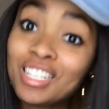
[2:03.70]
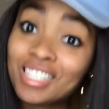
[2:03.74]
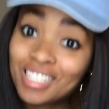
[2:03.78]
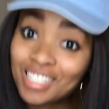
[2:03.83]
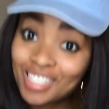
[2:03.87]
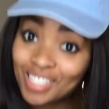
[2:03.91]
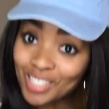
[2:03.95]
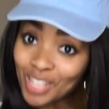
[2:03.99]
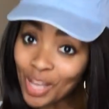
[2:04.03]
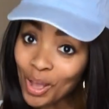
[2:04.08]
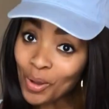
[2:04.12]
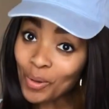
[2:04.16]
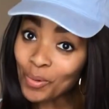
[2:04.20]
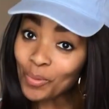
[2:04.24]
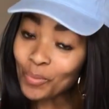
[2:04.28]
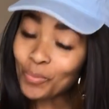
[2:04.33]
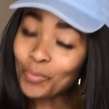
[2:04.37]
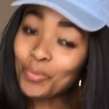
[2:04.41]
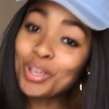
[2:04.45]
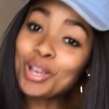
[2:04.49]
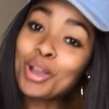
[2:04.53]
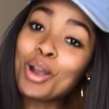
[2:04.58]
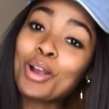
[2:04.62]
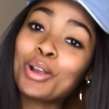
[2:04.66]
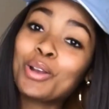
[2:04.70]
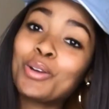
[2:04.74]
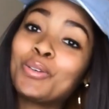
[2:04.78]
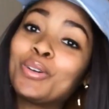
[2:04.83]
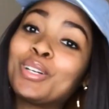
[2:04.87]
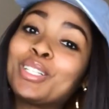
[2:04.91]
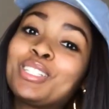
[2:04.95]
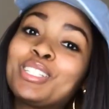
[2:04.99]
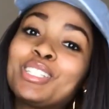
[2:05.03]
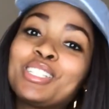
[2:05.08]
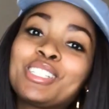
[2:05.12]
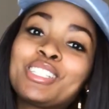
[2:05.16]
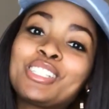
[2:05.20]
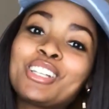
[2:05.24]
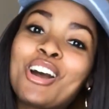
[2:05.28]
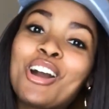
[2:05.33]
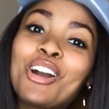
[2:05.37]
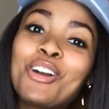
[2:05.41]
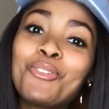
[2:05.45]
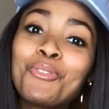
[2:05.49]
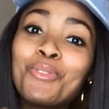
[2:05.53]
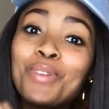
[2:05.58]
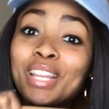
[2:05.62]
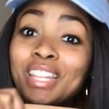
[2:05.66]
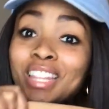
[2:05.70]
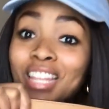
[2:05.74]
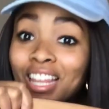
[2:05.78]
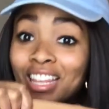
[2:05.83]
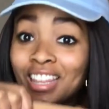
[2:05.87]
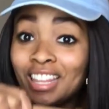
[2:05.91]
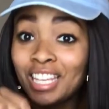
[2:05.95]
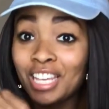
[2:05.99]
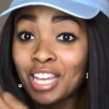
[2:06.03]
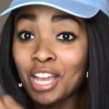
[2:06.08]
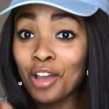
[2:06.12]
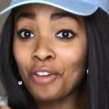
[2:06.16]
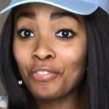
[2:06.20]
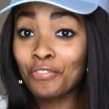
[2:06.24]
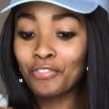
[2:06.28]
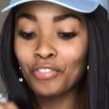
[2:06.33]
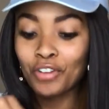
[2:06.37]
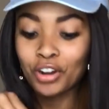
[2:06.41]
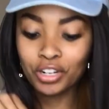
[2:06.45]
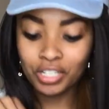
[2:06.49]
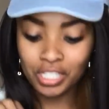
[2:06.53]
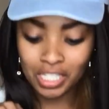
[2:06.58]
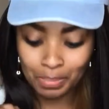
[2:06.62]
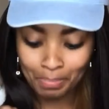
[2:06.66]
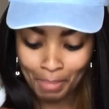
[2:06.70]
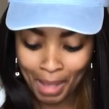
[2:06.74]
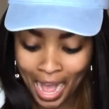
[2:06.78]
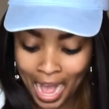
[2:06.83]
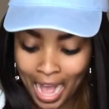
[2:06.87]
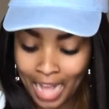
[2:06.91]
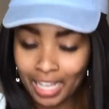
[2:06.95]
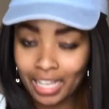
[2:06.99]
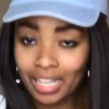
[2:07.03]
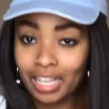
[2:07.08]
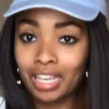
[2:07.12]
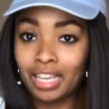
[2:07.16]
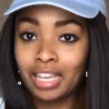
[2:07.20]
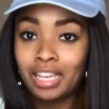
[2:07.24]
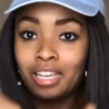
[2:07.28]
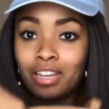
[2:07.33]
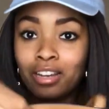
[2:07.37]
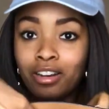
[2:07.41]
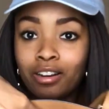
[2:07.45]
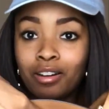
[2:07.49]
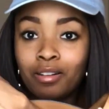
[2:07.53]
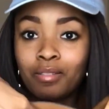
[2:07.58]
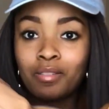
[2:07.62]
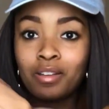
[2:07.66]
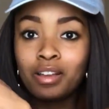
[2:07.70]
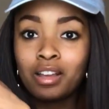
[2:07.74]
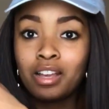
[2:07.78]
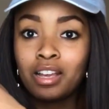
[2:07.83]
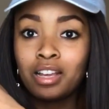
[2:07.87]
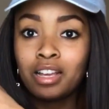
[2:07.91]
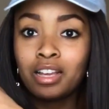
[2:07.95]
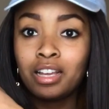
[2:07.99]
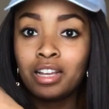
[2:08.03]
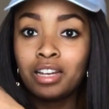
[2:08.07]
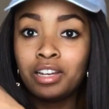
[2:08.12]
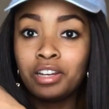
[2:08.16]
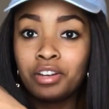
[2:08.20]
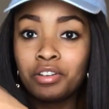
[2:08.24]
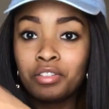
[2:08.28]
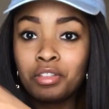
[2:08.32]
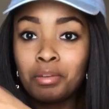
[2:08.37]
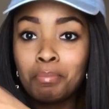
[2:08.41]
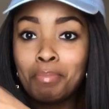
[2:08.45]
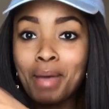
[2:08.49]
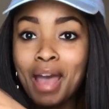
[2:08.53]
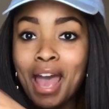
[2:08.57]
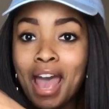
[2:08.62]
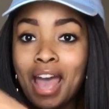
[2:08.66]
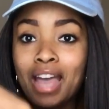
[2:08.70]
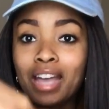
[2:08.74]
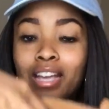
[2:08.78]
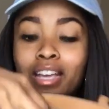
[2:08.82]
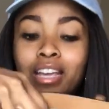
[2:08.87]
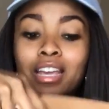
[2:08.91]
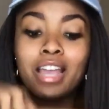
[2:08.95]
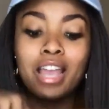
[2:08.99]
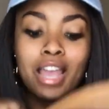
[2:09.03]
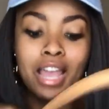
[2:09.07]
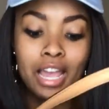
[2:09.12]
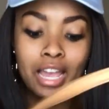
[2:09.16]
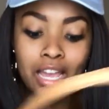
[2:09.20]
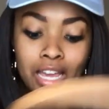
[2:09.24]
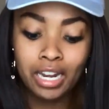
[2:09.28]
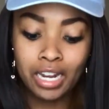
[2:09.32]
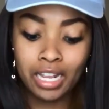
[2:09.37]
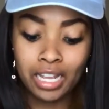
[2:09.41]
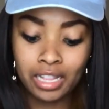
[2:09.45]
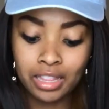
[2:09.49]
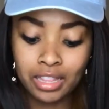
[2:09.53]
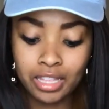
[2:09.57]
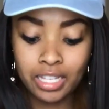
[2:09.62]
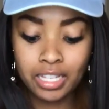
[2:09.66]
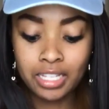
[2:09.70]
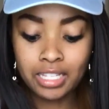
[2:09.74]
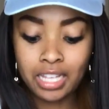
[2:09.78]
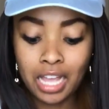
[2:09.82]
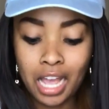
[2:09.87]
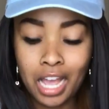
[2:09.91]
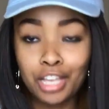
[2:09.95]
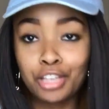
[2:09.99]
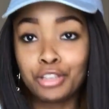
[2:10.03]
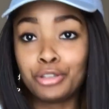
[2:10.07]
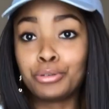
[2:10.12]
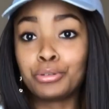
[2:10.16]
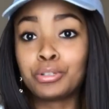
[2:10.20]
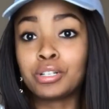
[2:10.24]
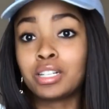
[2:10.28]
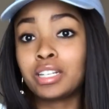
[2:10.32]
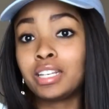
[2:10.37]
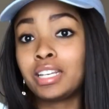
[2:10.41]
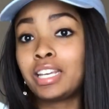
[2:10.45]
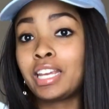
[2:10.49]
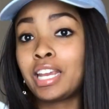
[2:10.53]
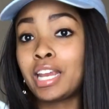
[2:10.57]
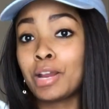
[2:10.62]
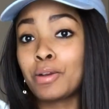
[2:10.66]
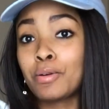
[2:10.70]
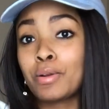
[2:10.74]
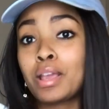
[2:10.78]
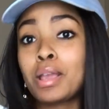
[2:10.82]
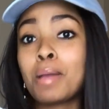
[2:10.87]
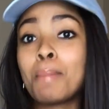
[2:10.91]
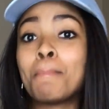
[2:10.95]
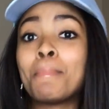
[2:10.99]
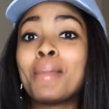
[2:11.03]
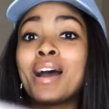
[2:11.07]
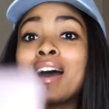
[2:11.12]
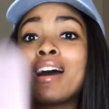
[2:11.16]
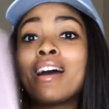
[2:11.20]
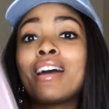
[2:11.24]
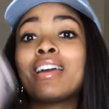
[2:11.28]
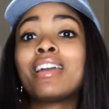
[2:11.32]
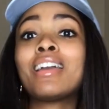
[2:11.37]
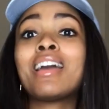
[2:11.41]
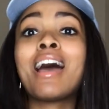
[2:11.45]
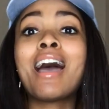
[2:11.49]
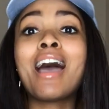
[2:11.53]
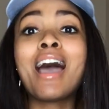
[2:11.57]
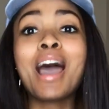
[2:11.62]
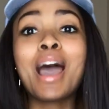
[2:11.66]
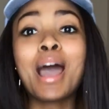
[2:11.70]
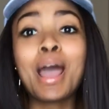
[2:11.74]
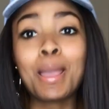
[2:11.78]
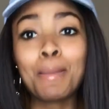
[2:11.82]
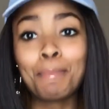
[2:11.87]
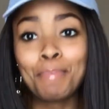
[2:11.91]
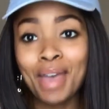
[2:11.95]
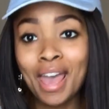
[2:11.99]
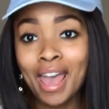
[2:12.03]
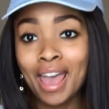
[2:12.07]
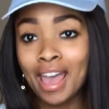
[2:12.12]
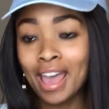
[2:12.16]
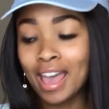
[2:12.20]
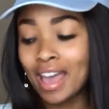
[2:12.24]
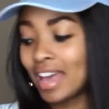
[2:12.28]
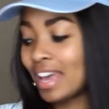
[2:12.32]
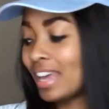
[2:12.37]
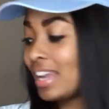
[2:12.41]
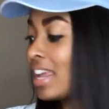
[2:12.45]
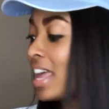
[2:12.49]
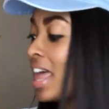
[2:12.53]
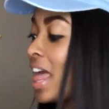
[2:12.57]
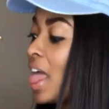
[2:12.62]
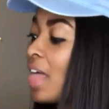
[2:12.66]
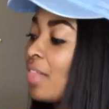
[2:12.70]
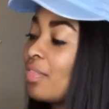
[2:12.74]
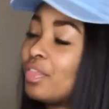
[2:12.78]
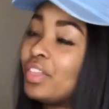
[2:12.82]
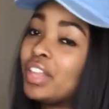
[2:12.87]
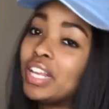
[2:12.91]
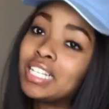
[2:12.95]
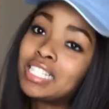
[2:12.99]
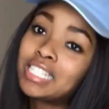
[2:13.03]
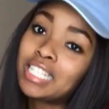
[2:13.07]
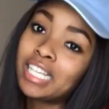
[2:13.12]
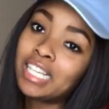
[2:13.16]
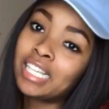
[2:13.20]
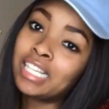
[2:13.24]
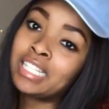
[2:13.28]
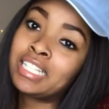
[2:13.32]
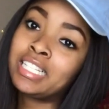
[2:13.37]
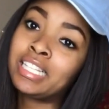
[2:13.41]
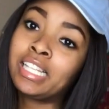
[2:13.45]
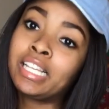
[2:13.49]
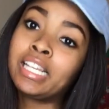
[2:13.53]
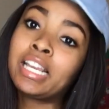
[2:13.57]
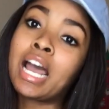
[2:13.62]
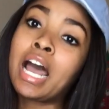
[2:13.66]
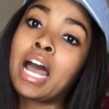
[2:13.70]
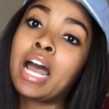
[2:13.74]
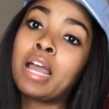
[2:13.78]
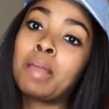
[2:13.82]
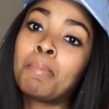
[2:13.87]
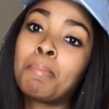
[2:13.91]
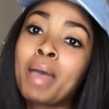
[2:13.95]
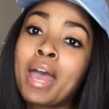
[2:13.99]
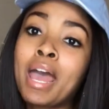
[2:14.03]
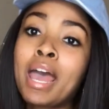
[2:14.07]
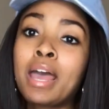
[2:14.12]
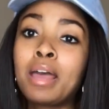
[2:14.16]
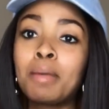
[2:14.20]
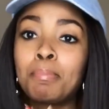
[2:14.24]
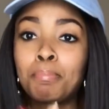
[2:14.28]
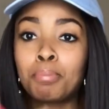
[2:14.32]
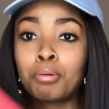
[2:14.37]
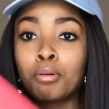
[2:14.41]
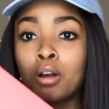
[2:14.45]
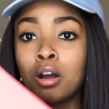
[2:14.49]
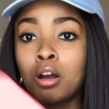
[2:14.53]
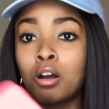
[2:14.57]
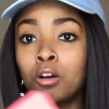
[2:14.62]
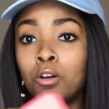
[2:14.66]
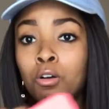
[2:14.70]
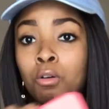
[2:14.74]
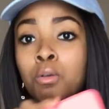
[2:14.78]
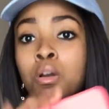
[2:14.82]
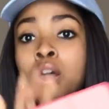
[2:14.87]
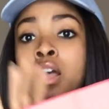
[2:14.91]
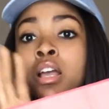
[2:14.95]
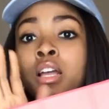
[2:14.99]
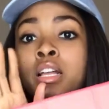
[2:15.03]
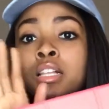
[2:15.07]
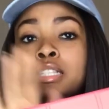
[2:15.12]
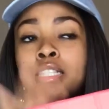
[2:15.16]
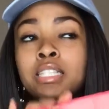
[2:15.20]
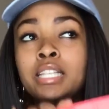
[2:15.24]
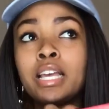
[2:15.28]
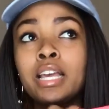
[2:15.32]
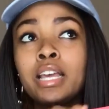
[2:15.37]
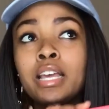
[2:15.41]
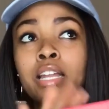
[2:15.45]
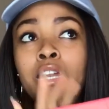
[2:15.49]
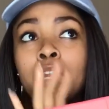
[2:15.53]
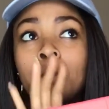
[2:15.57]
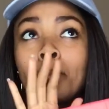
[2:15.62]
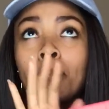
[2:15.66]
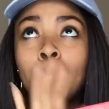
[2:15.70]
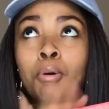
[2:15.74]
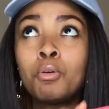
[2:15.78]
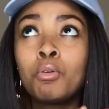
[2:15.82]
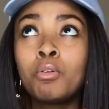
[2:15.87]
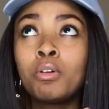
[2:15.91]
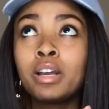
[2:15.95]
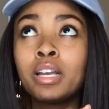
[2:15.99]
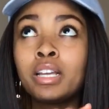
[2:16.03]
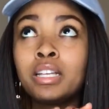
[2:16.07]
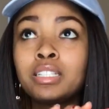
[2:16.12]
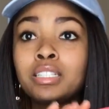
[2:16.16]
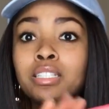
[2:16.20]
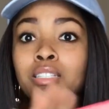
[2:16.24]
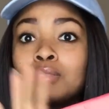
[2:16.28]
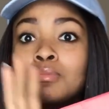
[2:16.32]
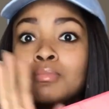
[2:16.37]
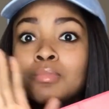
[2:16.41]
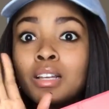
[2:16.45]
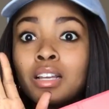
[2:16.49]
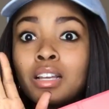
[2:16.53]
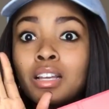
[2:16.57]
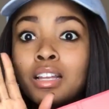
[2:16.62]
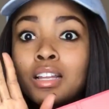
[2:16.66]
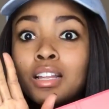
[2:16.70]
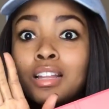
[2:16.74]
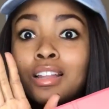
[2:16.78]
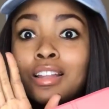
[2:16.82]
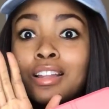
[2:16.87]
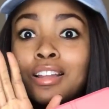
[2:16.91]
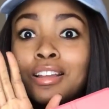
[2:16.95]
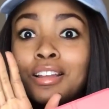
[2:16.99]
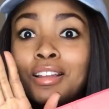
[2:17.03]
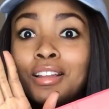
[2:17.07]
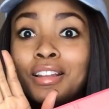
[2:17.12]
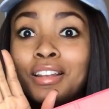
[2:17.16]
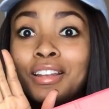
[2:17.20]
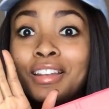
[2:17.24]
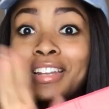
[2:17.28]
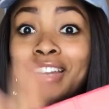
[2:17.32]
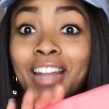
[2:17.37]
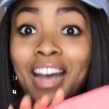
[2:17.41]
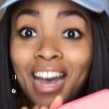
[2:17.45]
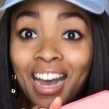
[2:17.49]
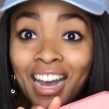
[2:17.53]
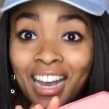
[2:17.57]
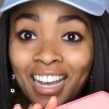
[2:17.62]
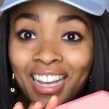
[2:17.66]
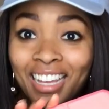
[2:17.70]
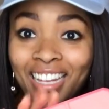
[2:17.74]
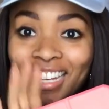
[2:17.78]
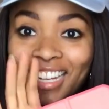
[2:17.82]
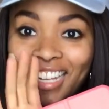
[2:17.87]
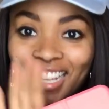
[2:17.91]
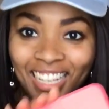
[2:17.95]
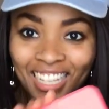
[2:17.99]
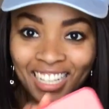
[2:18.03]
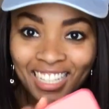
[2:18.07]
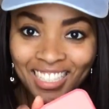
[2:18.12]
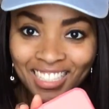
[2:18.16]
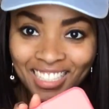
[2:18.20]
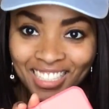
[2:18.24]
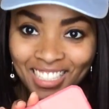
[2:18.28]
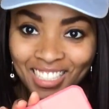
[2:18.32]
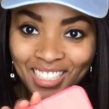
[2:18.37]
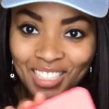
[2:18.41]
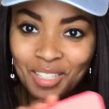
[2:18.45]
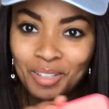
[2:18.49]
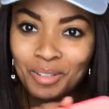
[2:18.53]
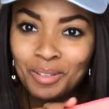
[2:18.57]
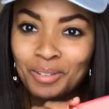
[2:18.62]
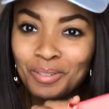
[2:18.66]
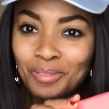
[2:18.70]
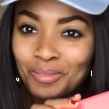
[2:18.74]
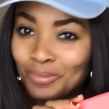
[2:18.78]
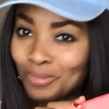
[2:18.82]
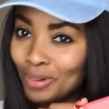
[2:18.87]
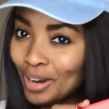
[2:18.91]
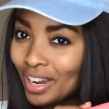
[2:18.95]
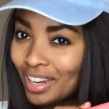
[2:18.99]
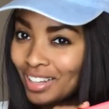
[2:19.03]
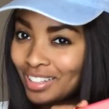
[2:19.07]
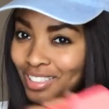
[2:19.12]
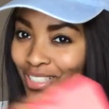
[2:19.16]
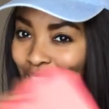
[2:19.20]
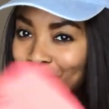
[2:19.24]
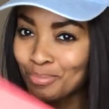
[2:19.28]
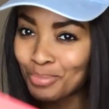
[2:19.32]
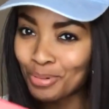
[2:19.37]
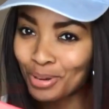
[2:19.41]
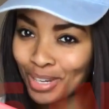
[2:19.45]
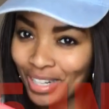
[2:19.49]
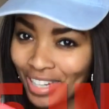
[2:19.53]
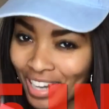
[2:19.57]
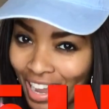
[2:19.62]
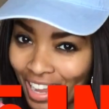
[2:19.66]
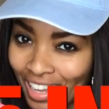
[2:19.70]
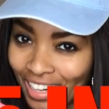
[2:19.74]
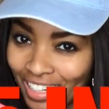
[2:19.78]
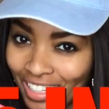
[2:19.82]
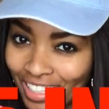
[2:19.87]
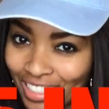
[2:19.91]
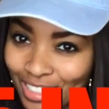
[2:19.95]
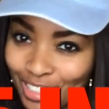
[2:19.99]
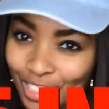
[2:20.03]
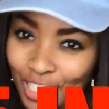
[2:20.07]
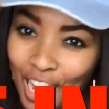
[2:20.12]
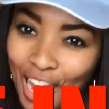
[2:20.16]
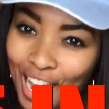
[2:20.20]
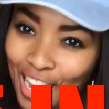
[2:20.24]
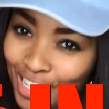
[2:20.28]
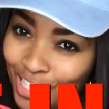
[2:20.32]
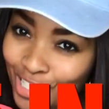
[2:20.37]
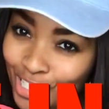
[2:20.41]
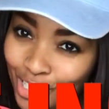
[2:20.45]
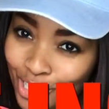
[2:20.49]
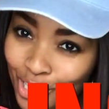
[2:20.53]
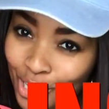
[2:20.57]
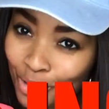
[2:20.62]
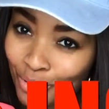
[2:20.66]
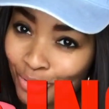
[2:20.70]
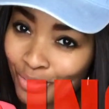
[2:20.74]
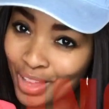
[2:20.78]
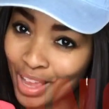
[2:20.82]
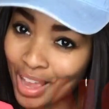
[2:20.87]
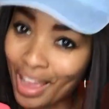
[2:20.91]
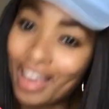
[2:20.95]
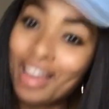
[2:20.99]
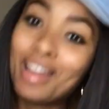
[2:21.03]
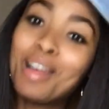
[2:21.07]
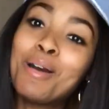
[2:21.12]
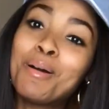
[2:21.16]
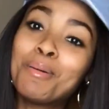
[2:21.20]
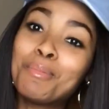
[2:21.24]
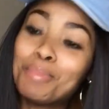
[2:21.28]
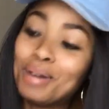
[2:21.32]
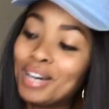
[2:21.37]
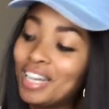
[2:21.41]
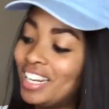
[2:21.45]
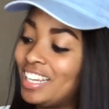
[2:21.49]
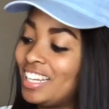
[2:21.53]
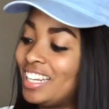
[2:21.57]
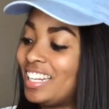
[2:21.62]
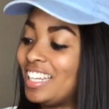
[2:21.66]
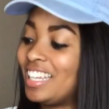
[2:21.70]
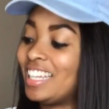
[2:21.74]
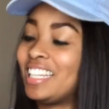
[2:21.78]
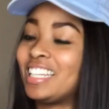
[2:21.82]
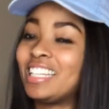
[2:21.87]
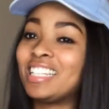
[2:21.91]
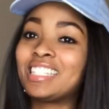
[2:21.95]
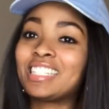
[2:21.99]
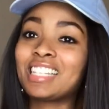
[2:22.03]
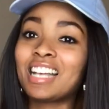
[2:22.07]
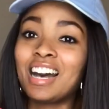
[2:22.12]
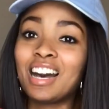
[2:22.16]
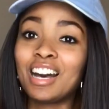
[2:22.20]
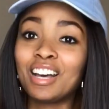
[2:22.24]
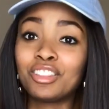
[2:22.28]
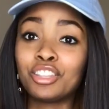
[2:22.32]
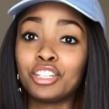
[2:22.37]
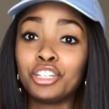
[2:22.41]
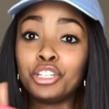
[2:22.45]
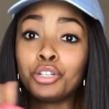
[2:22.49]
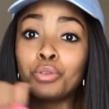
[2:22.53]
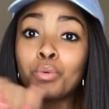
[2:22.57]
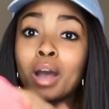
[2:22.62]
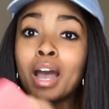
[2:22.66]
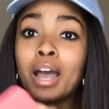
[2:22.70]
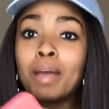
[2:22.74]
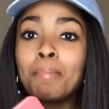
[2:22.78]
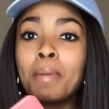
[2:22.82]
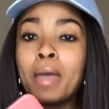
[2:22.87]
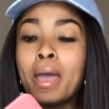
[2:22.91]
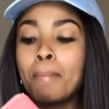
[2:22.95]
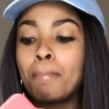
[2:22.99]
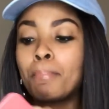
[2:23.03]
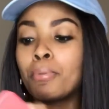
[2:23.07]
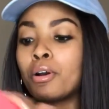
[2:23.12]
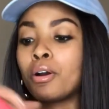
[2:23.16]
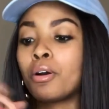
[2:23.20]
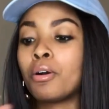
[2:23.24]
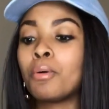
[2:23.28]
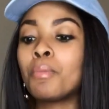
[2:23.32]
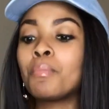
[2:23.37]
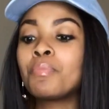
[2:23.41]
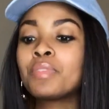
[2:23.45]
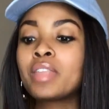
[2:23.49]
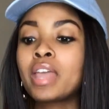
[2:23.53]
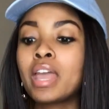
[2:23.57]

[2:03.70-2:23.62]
So we are going to start with the first pocket here near the back, and in this I usually carry my iPad. This is the iPad Pro 10.9 inch. Right, 10.9 inch. I should know that. But it is the new iPad Pro,